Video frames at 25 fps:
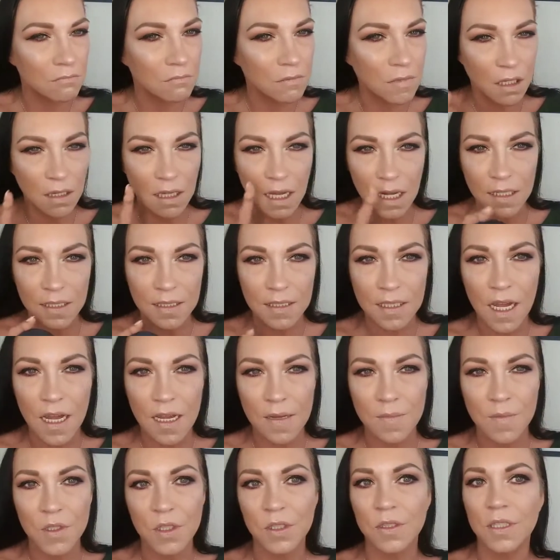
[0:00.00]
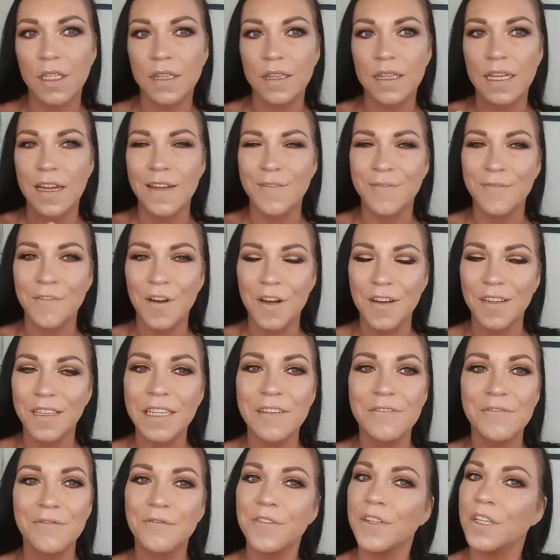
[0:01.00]
A lot of times you'll get that funky
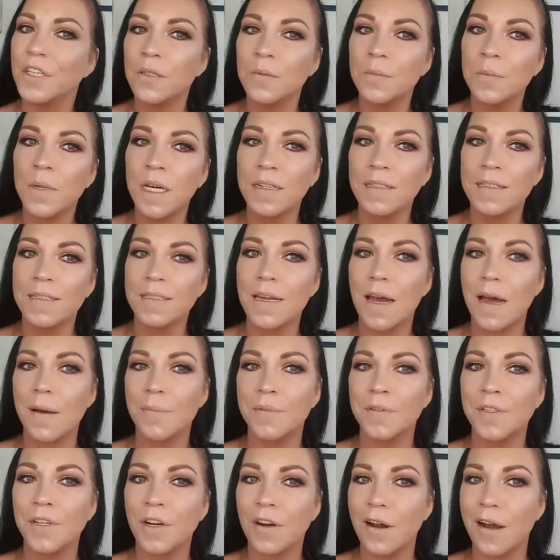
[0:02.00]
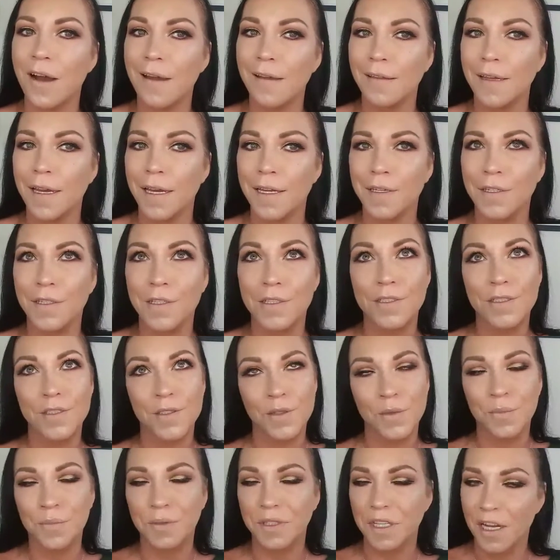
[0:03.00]
film on the top of your highlighters
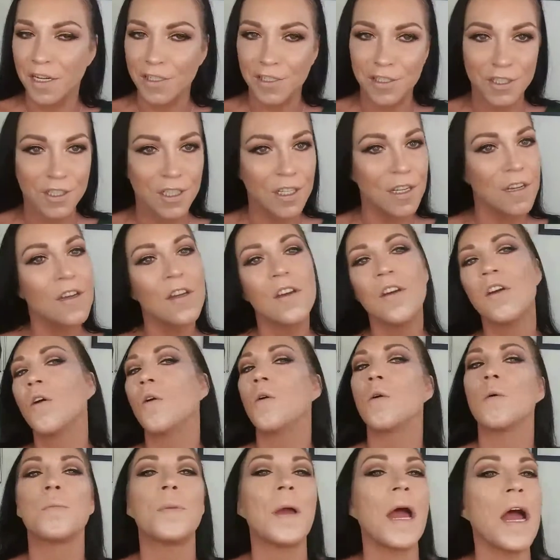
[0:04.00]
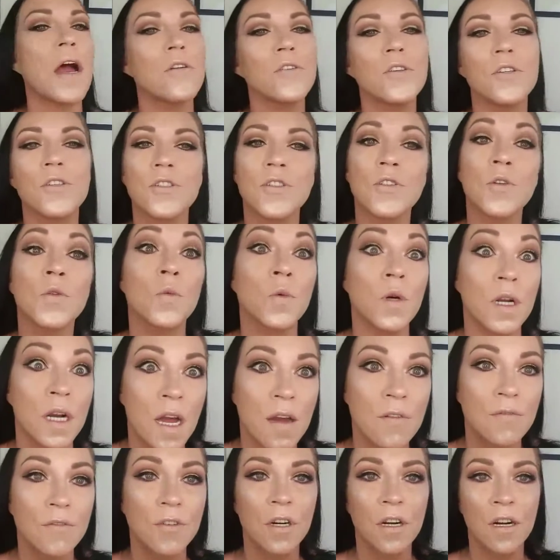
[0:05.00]
or blush or powders or
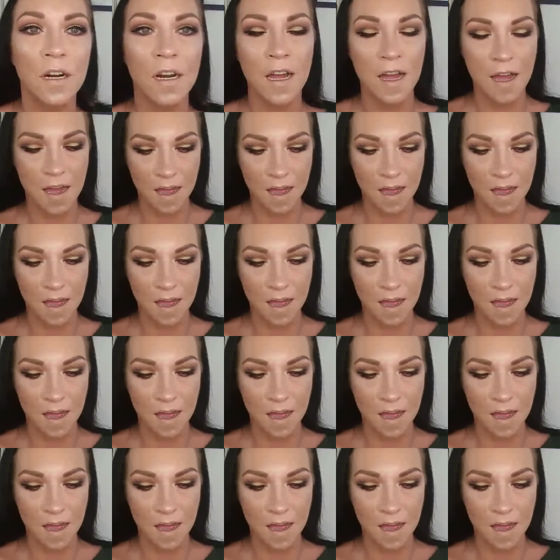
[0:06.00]
whatever.